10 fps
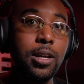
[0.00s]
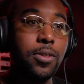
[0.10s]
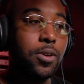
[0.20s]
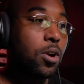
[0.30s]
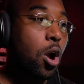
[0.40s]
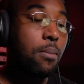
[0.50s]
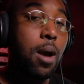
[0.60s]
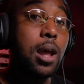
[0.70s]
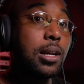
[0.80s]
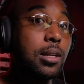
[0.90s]
either
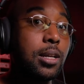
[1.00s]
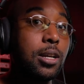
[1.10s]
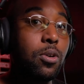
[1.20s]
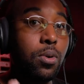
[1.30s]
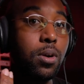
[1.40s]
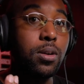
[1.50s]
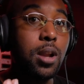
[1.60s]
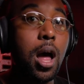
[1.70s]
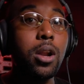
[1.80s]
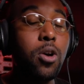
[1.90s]
harmonically or
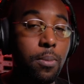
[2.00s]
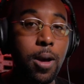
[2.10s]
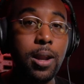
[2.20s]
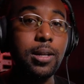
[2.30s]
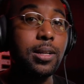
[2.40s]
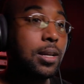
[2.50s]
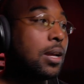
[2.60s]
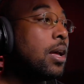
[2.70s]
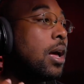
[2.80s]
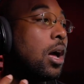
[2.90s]
non-harmonically,
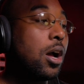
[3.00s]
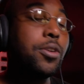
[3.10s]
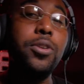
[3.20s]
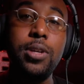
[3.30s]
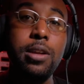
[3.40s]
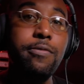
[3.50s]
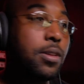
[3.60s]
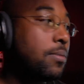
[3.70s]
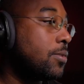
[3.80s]
underneath them.